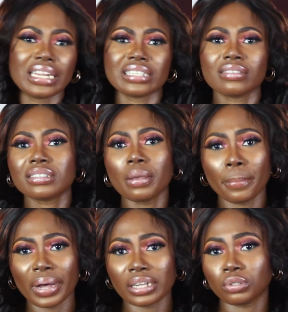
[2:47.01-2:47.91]
There's
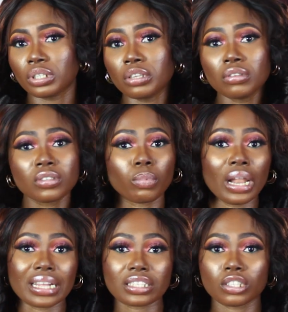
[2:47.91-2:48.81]
nothing bad. You can use
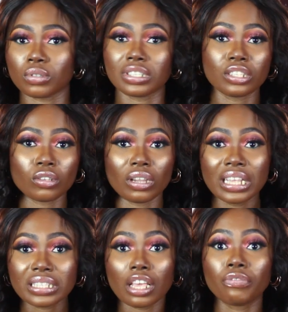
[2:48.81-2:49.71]
black tea to tint your lace